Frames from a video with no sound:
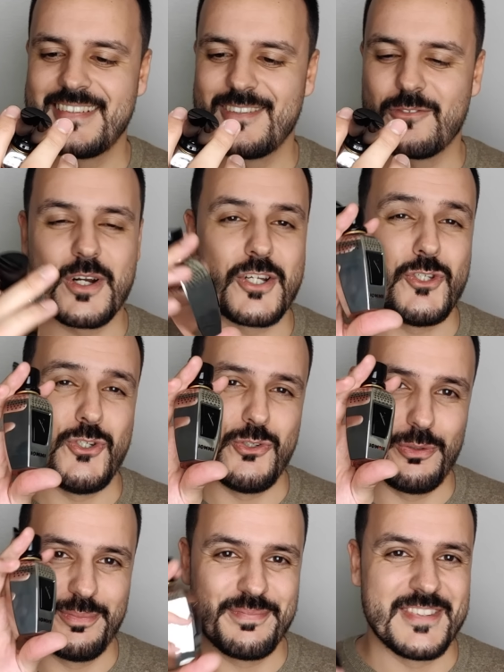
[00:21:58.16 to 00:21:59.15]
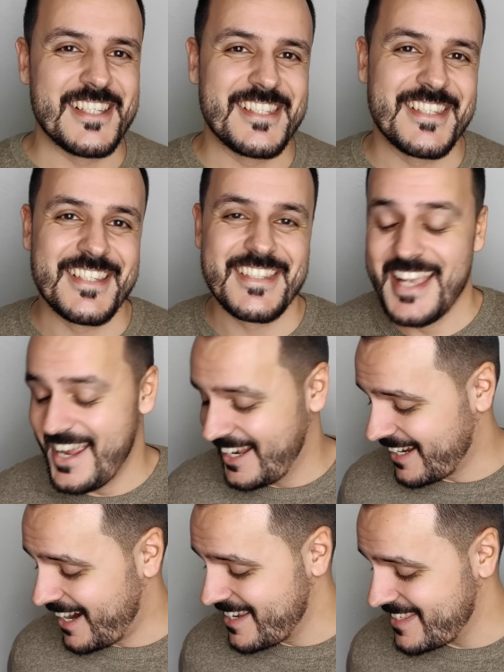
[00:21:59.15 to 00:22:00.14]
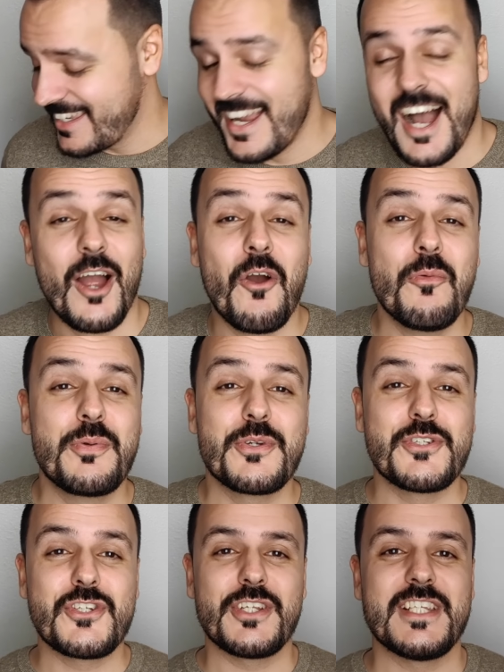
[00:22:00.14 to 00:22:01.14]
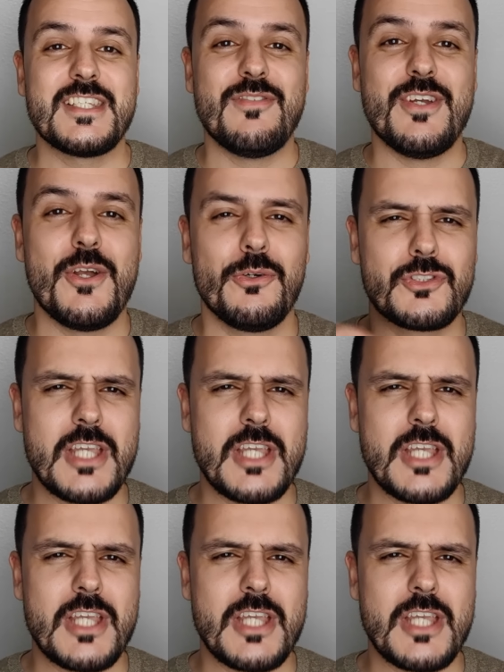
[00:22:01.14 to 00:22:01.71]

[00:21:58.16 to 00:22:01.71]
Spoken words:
What a jewel this is. Guys, I hope you enjoyed this video.